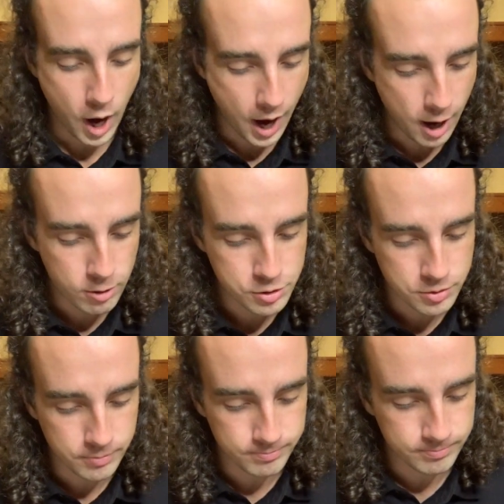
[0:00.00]

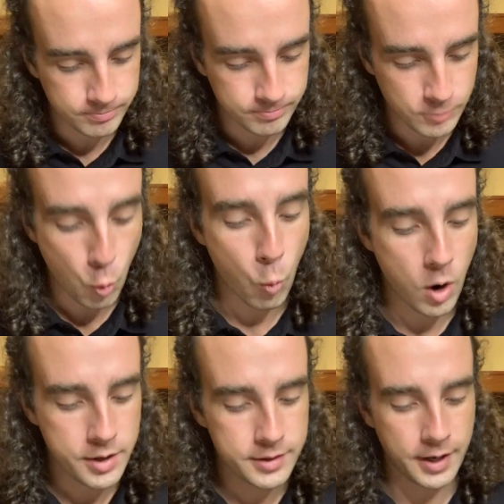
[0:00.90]

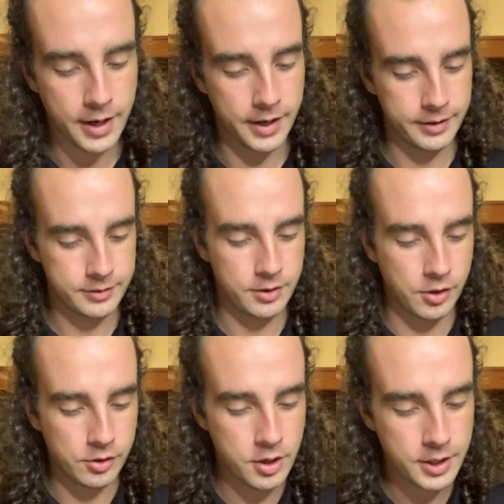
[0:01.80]
One day,
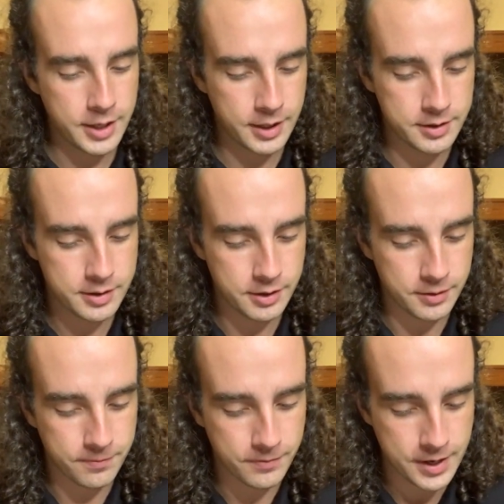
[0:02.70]
looking into the
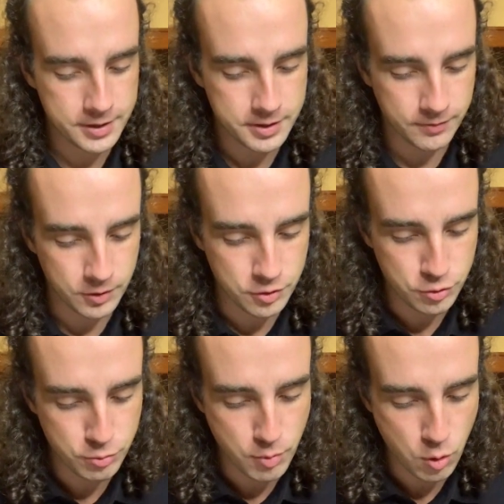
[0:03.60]
face of a
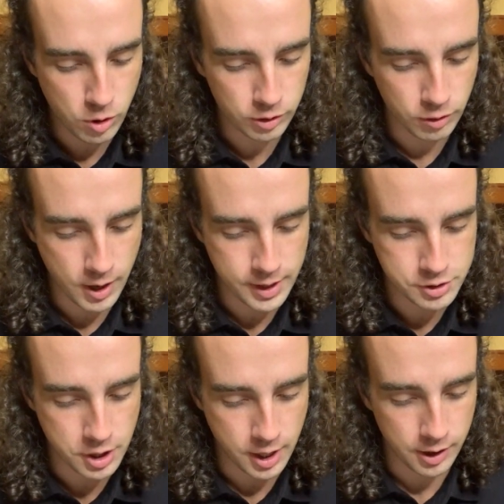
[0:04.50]
newborn
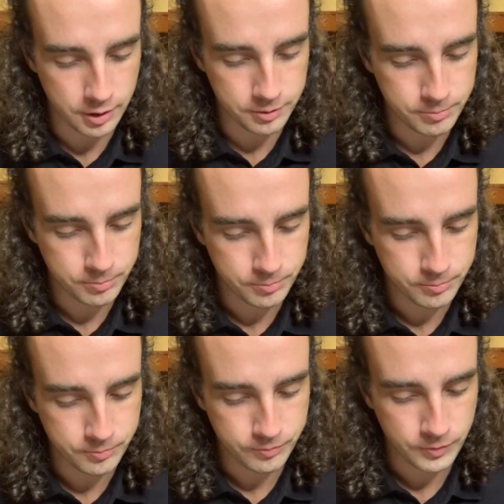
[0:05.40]
grandchild,
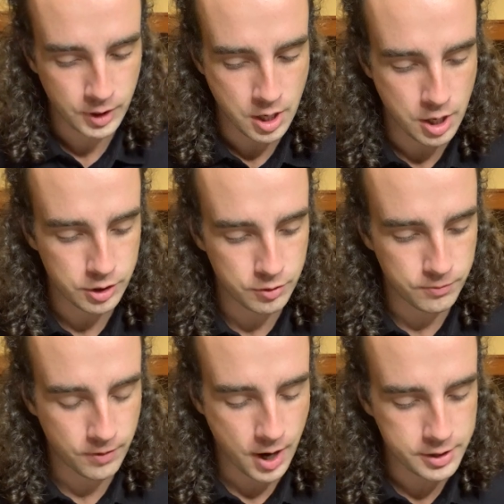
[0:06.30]
you
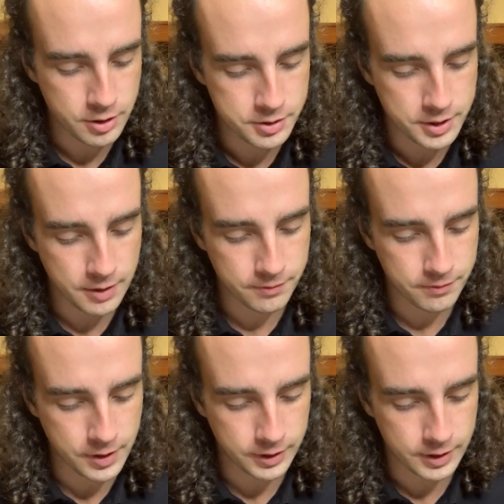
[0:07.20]
find yourself
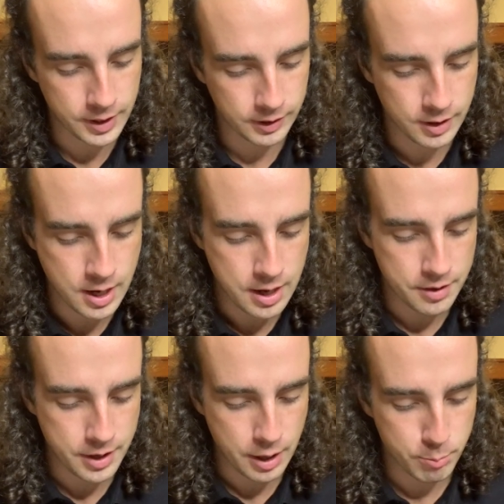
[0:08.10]
thinking
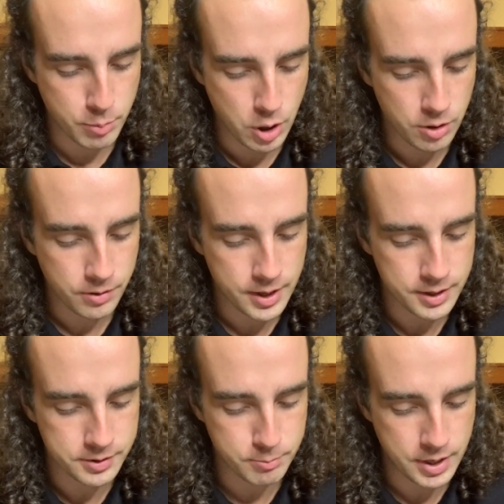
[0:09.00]
that our birth
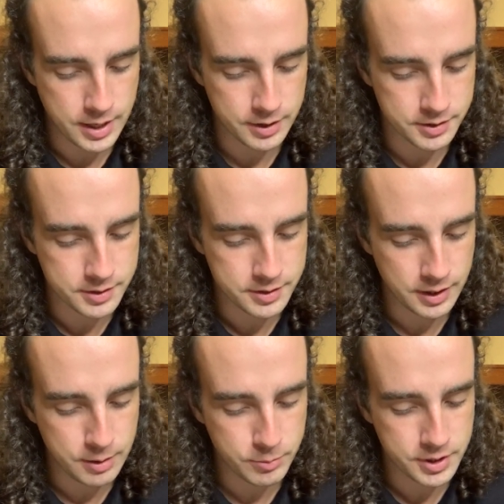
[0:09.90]
has made a
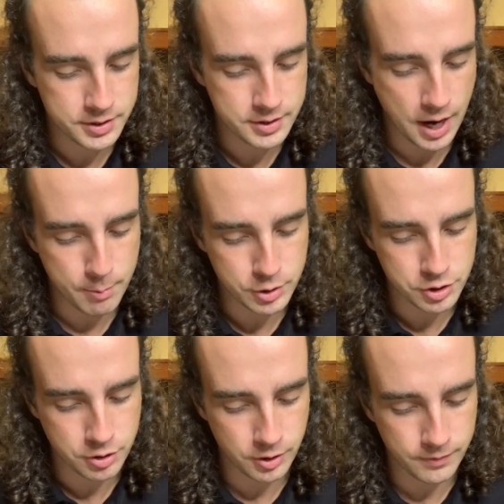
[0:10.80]
seamless
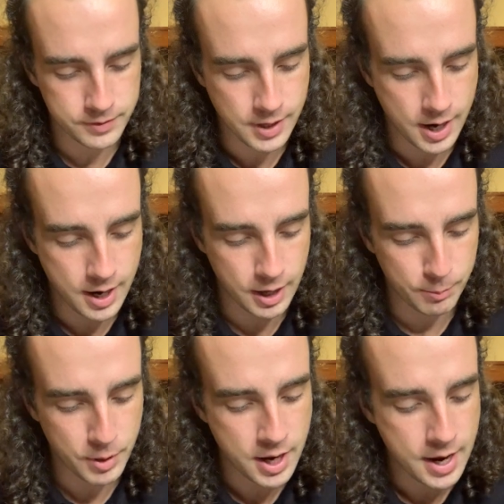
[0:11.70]
tapestry of
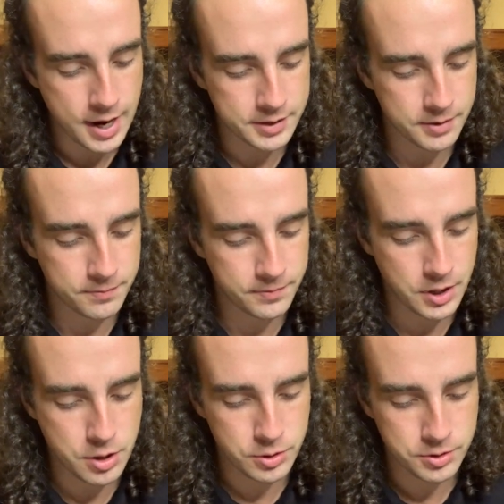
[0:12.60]
time as it
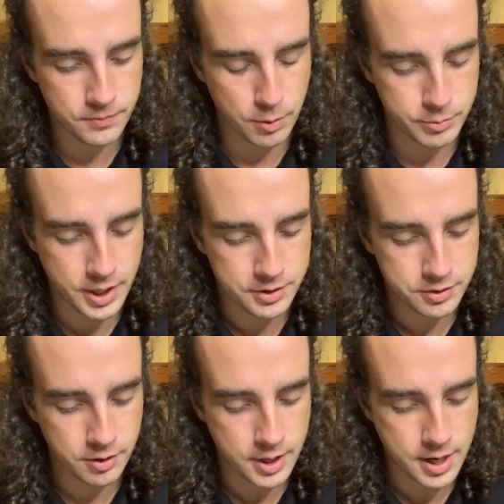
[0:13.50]
flows from
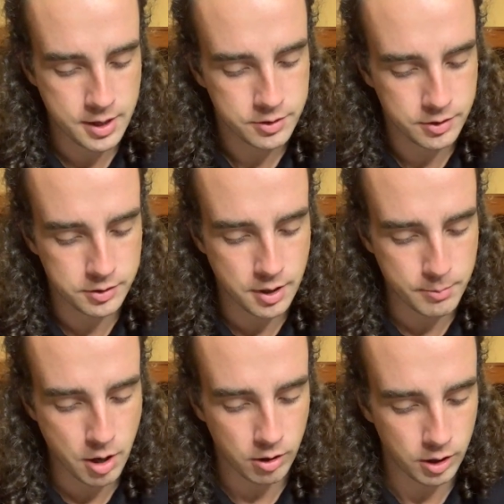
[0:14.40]
yesterday to
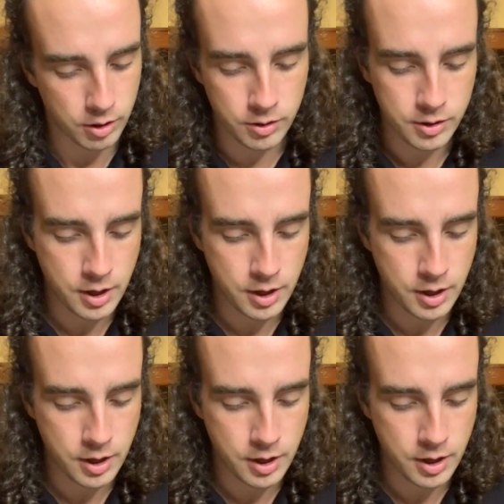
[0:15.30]
tomorrow.